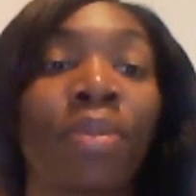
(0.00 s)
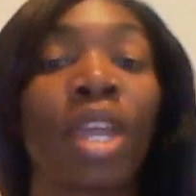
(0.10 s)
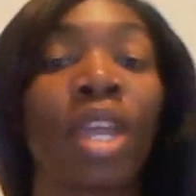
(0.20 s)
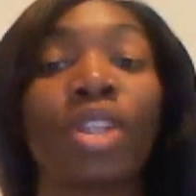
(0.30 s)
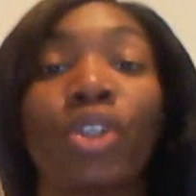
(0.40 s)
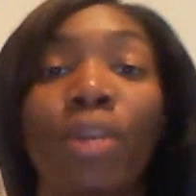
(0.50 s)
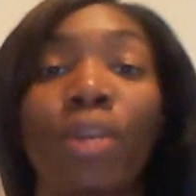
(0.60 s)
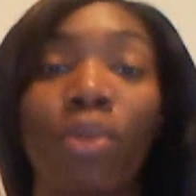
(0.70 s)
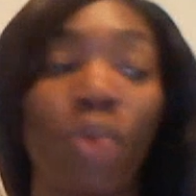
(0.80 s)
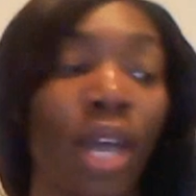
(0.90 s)
So number
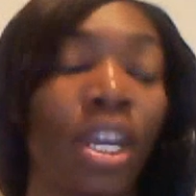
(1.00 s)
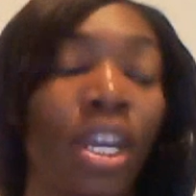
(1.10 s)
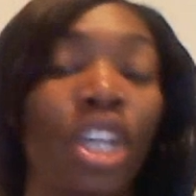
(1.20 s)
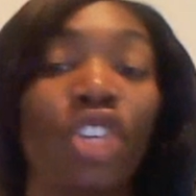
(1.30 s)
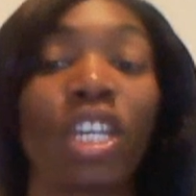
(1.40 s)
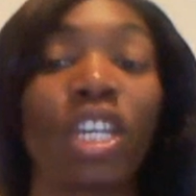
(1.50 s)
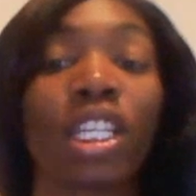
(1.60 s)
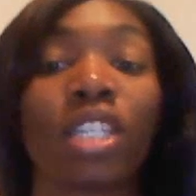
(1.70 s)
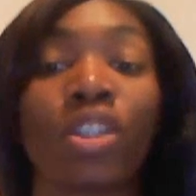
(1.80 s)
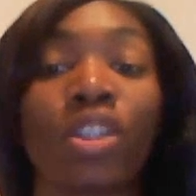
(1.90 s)
one, you need to
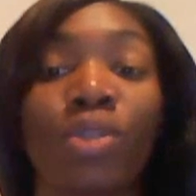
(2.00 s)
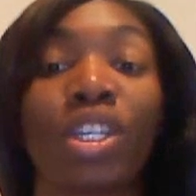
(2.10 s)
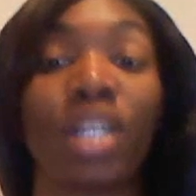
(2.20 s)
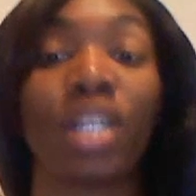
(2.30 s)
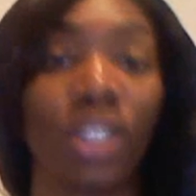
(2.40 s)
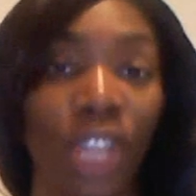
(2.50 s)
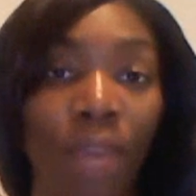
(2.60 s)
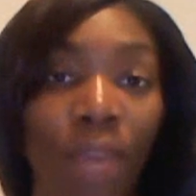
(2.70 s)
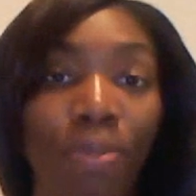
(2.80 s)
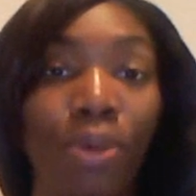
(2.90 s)
use good
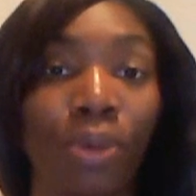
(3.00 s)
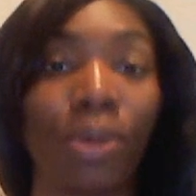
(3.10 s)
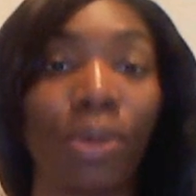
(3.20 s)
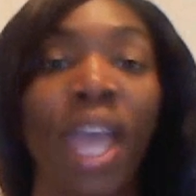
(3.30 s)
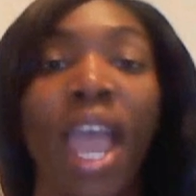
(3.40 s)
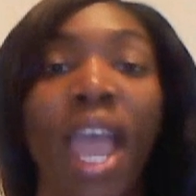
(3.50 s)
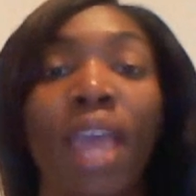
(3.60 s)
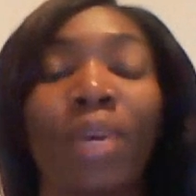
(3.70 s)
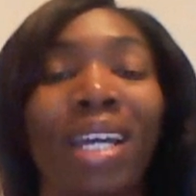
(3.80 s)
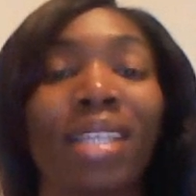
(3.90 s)
shampoo, and when
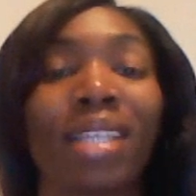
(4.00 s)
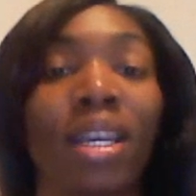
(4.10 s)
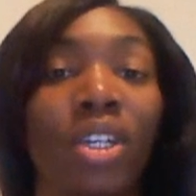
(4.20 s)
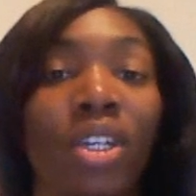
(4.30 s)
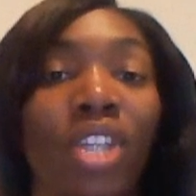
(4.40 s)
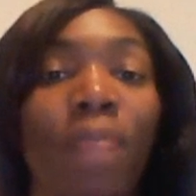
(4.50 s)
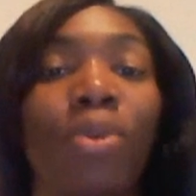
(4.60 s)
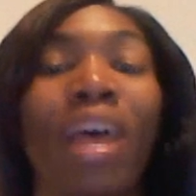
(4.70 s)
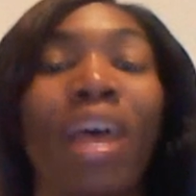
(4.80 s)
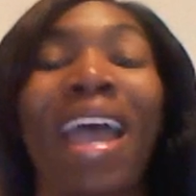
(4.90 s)
I say good shampoo,
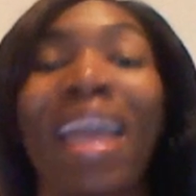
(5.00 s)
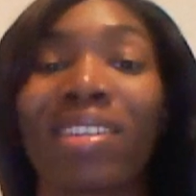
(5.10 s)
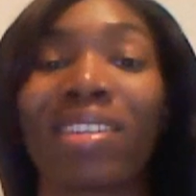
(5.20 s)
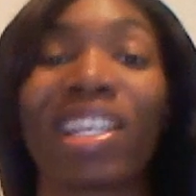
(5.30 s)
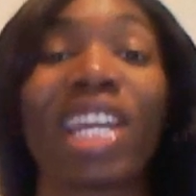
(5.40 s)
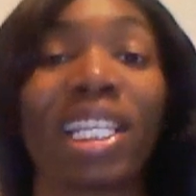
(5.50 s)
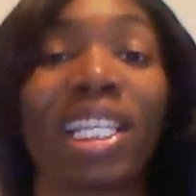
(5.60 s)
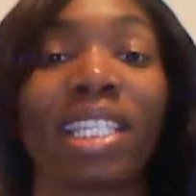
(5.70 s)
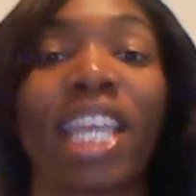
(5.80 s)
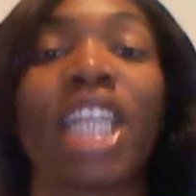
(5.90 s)
I actually need to
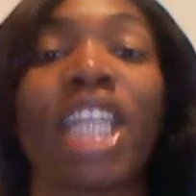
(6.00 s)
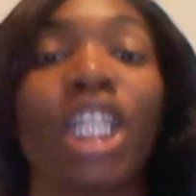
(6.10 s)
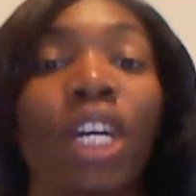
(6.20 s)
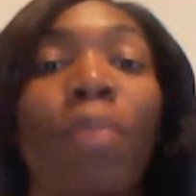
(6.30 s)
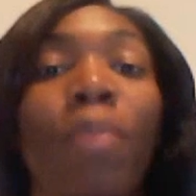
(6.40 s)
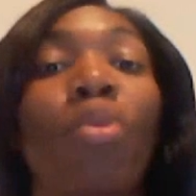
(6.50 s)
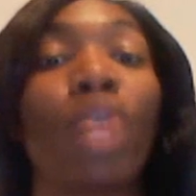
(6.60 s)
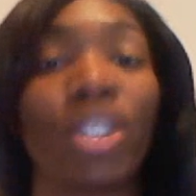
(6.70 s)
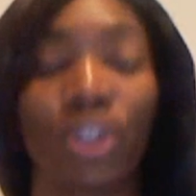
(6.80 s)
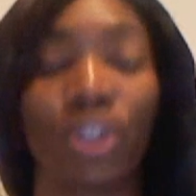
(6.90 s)
say good
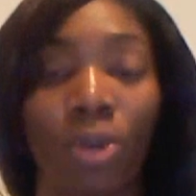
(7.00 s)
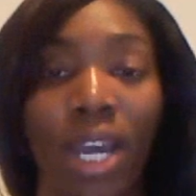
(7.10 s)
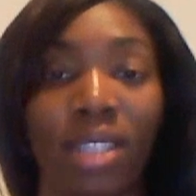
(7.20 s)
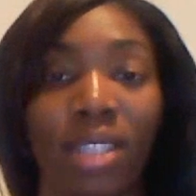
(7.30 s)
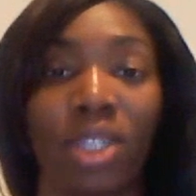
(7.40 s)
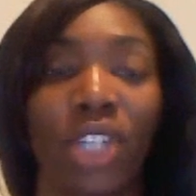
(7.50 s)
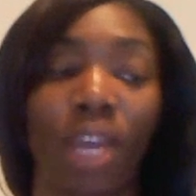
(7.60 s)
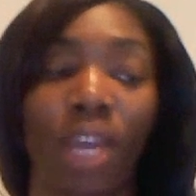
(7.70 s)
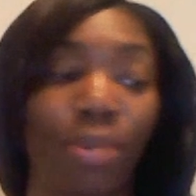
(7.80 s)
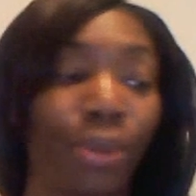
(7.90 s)
moisturizing
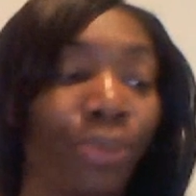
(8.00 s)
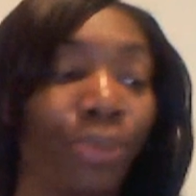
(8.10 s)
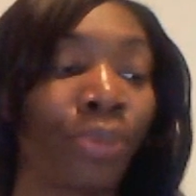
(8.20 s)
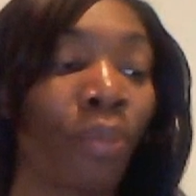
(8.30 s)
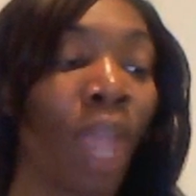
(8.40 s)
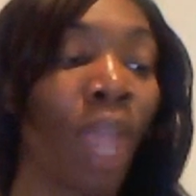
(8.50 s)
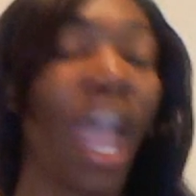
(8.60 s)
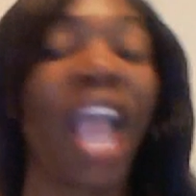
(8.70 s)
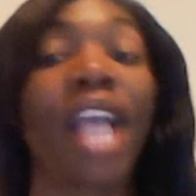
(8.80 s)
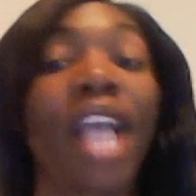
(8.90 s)
shampoo
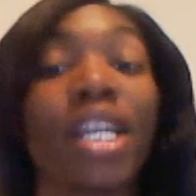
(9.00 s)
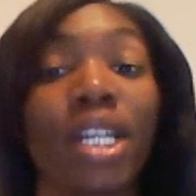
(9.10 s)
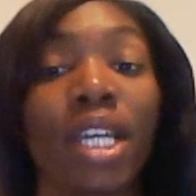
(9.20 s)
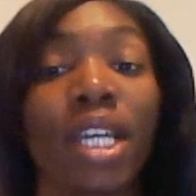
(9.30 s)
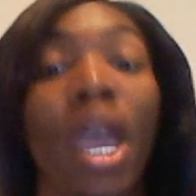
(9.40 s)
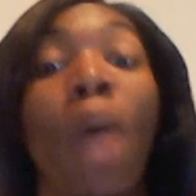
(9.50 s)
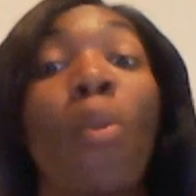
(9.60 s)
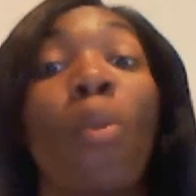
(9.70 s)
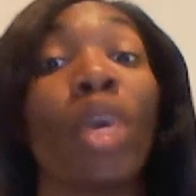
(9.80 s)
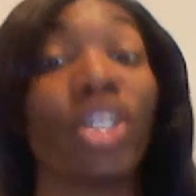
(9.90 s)
and good
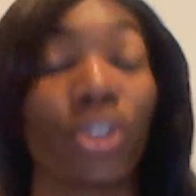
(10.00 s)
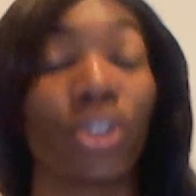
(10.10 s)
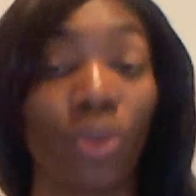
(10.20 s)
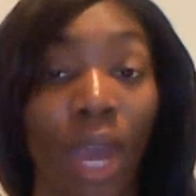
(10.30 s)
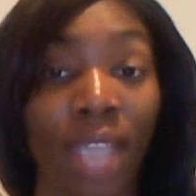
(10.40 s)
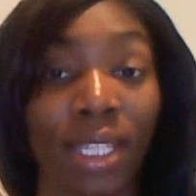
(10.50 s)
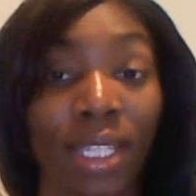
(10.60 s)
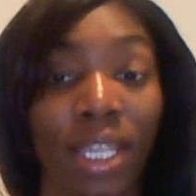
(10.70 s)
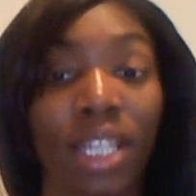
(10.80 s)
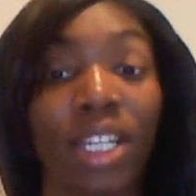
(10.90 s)
moisturizing
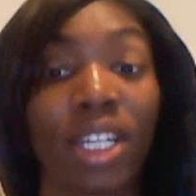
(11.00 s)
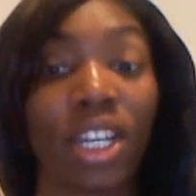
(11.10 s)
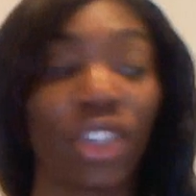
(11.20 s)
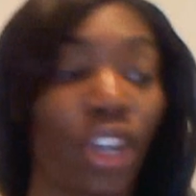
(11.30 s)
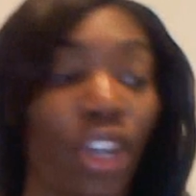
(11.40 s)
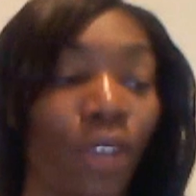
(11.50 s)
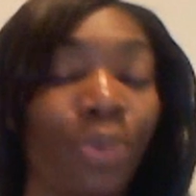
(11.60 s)
conditioner.